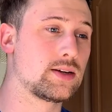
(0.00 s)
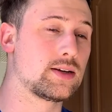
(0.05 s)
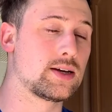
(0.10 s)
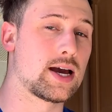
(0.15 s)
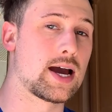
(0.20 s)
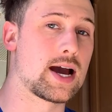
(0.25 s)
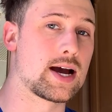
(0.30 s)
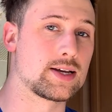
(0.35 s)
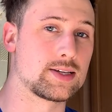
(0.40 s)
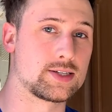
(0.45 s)

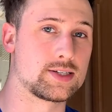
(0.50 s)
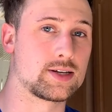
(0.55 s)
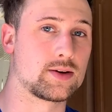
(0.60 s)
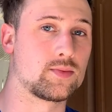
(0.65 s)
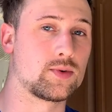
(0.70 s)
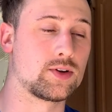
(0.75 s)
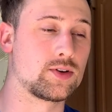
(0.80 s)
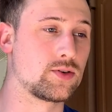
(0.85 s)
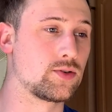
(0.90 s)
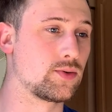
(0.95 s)
as
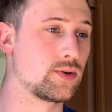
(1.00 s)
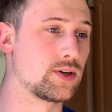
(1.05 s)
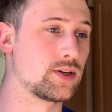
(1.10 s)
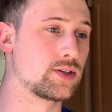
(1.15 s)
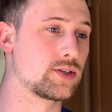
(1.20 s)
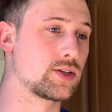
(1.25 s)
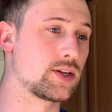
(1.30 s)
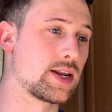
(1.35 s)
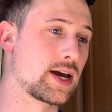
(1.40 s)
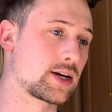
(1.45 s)
someone who
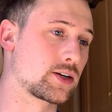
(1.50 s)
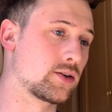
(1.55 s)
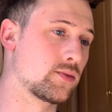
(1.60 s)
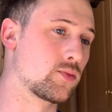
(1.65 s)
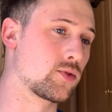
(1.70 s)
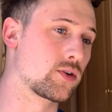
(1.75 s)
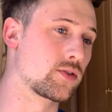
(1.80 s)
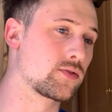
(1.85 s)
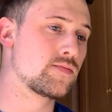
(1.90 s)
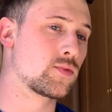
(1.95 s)
is an
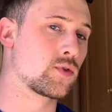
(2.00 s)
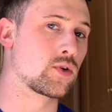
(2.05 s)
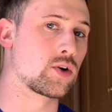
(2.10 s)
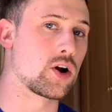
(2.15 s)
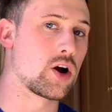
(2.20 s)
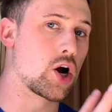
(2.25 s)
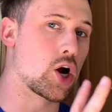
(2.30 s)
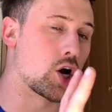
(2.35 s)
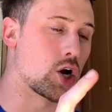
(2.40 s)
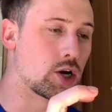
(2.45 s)
ectomorph or
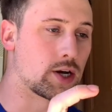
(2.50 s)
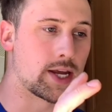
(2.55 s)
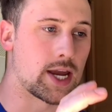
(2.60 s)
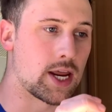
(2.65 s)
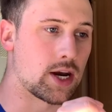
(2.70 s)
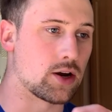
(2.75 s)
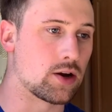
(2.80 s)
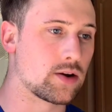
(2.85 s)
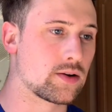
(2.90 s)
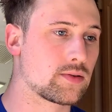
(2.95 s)
a hard
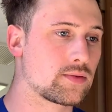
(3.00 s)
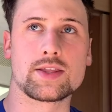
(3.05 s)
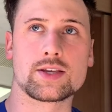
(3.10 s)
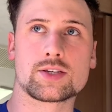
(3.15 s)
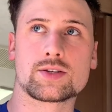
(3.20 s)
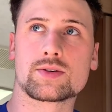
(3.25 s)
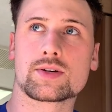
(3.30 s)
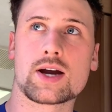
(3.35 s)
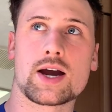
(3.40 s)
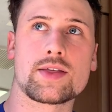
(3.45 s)
gainer.
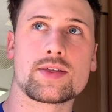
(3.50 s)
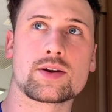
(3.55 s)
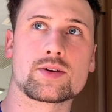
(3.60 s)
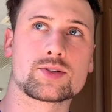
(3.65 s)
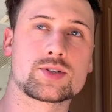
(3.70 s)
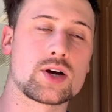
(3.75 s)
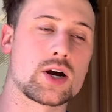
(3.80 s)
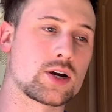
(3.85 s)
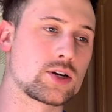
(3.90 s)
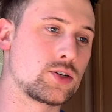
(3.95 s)
This guy that I
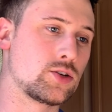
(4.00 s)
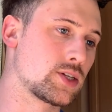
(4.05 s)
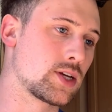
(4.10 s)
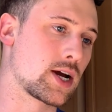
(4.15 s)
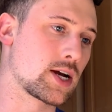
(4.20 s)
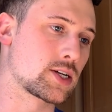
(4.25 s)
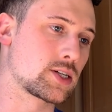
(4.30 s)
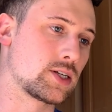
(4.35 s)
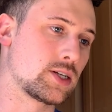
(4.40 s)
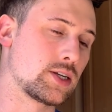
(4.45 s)
was talking to
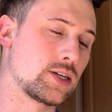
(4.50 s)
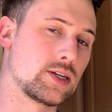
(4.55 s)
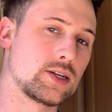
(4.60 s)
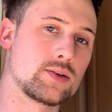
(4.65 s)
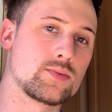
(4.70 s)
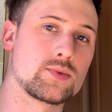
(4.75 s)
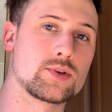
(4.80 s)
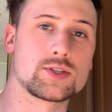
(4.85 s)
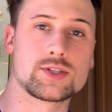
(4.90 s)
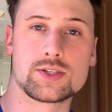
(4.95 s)
actually
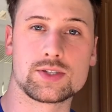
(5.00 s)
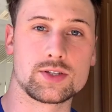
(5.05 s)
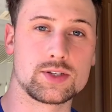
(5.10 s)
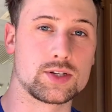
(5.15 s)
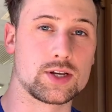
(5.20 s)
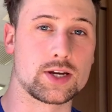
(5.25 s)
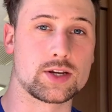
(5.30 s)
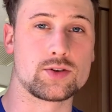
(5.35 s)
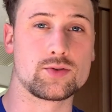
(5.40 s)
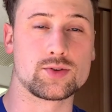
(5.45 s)
was
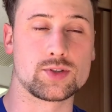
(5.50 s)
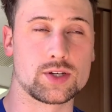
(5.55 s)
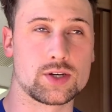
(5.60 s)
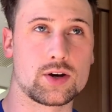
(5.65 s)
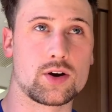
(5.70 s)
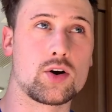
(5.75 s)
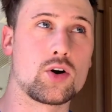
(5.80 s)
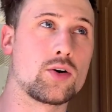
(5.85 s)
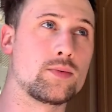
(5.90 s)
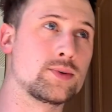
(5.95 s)
like using
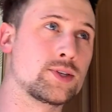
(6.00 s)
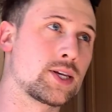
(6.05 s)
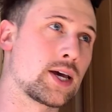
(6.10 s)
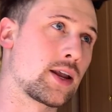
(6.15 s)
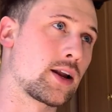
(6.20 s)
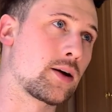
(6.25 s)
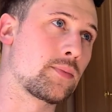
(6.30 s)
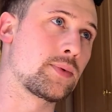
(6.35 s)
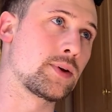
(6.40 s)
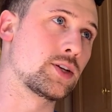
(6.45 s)
a home
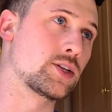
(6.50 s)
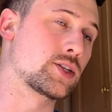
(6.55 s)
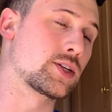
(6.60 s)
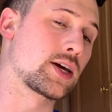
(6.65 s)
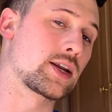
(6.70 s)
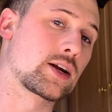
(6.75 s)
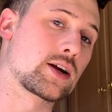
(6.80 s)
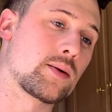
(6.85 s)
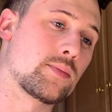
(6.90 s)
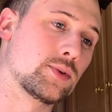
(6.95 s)
setup. He just
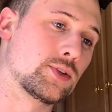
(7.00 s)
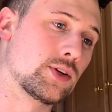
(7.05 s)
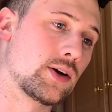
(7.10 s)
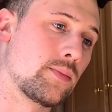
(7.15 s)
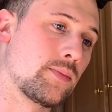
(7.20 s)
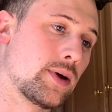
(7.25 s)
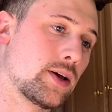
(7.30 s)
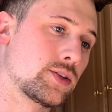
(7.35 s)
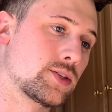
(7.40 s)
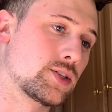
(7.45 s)
had a couple
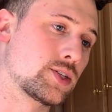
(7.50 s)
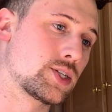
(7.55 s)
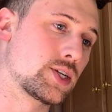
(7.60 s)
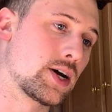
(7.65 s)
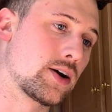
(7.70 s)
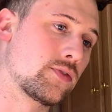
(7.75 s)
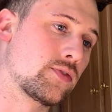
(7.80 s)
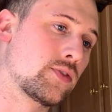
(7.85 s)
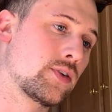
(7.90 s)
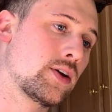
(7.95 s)
dumbbells and
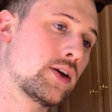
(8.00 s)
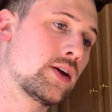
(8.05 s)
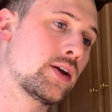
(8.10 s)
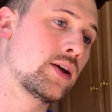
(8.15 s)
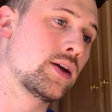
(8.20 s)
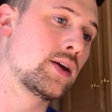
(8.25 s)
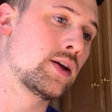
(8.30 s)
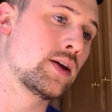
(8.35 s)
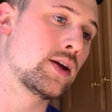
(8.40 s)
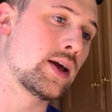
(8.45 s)
stuff.
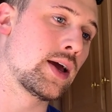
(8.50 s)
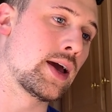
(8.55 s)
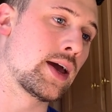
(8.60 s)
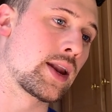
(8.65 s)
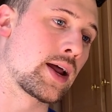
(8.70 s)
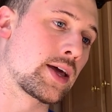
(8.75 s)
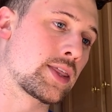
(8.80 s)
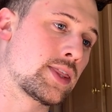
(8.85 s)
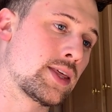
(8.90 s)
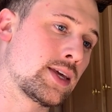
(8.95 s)
And
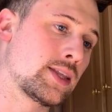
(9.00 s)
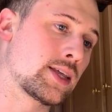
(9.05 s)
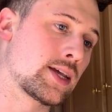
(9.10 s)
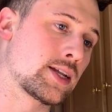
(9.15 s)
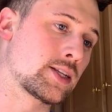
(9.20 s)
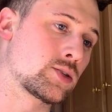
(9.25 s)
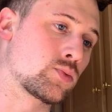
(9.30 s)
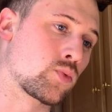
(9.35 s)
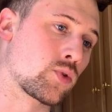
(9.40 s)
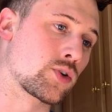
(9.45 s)
I think that
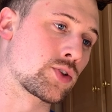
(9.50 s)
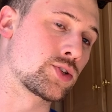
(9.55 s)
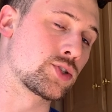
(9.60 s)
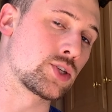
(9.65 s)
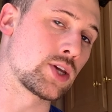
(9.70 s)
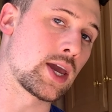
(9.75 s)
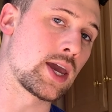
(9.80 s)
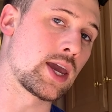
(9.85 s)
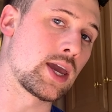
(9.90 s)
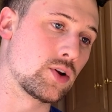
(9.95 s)
it's worth
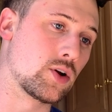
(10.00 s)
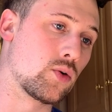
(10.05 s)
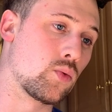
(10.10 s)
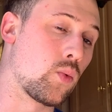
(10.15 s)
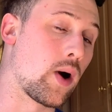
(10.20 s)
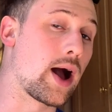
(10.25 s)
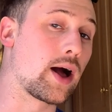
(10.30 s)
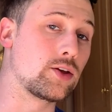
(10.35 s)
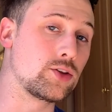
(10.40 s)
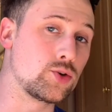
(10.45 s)
saying,
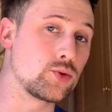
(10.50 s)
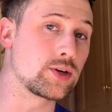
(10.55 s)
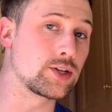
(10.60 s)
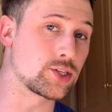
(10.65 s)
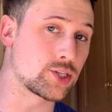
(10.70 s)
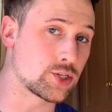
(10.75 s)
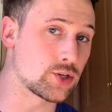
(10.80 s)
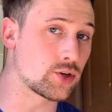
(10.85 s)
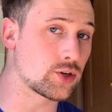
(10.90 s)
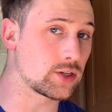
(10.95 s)
while you can
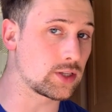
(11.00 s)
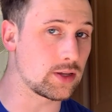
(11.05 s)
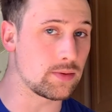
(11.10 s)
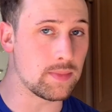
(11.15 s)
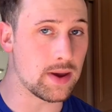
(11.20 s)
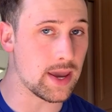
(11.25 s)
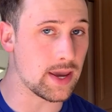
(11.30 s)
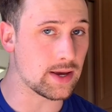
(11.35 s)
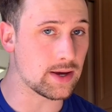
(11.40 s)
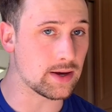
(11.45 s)
certainly
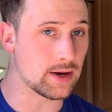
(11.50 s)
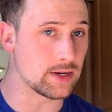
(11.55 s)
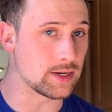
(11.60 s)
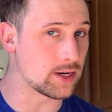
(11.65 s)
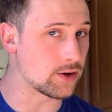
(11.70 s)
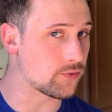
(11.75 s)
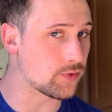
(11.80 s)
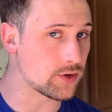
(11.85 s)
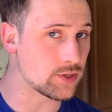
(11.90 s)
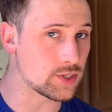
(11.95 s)
make a
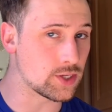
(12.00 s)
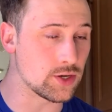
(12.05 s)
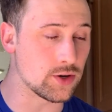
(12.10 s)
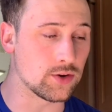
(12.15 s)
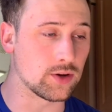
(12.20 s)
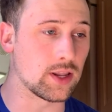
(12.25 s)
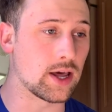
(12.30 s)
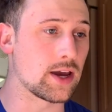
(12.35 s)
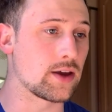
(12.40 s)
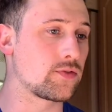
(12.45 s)
difference in
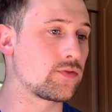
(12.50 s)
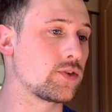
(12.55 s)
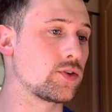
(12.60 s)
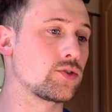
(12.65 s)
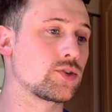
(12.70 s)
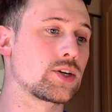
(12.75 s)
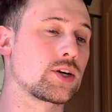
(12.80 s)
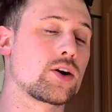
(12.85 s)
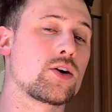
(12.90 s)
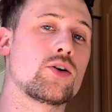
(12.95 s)
your life
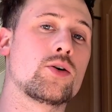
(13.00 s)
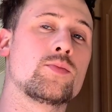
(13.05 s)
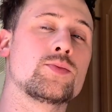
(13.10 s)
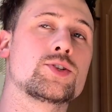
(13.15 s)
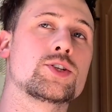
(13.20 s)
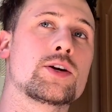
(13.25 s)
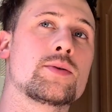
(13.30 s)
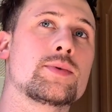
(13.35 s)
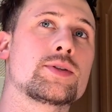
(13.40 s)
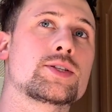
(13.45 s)
using a home
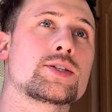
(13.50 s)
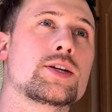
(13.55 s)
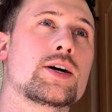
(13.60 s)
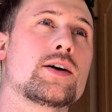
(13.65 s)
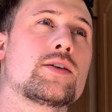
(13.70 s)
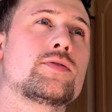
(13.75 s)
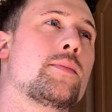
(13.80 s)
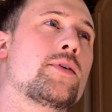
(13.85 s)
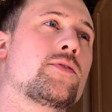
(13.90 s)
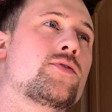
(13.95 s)
gym and
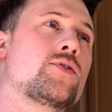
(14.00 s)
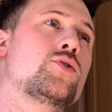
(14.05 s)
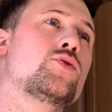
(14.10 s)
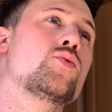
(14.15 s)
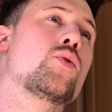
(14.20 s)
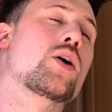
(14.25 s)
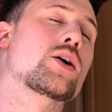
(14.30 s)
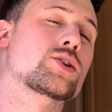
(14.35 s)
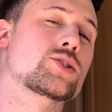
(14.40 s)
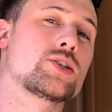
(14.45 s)
stuff, if
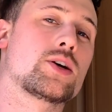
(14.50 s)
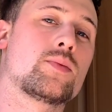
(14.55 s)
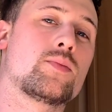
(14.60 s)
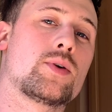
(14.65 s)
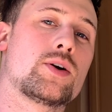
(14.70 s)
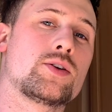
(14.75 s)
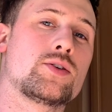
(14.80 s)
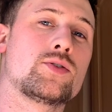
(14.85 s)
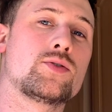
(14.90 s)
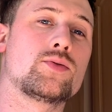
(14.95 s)
you are
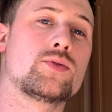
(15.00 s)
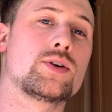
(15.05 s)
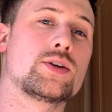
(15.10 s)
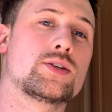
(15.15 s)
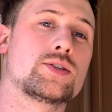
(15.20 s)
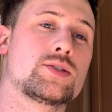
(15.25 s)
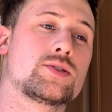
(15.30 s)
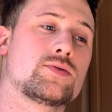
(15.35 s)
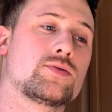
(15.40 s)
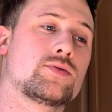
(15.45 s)
someone who is